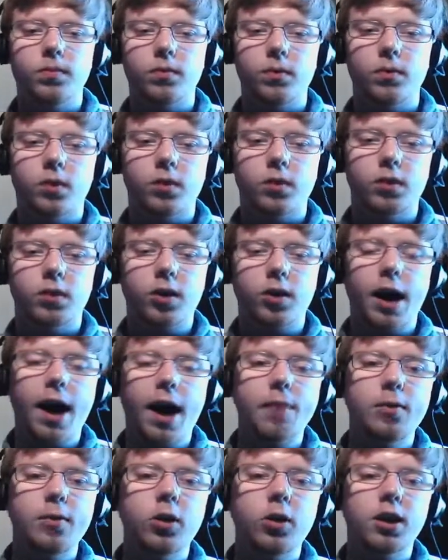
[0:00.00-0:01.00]
So I
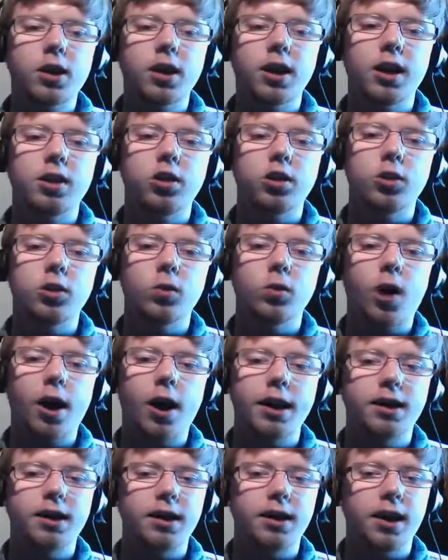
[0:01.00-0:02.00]
am looking into
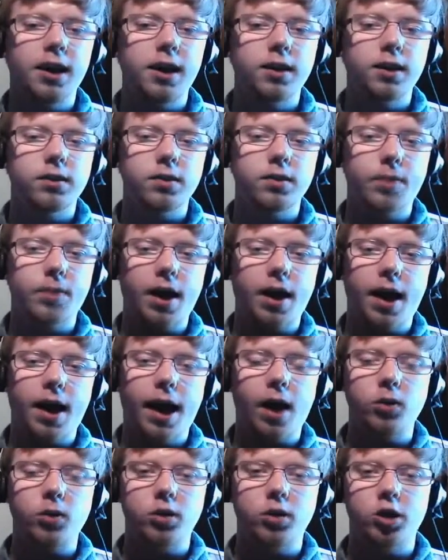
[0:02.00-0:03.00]
ideas about
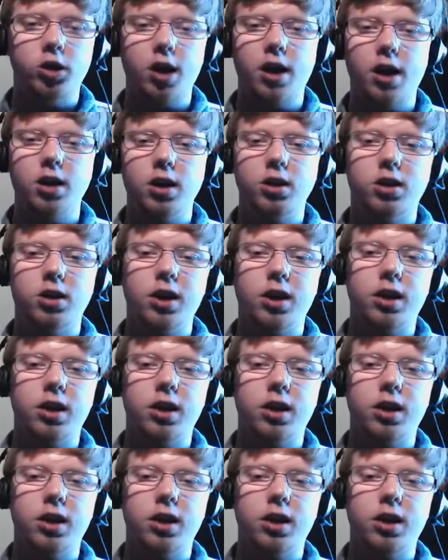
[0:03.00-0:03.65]
how to change it.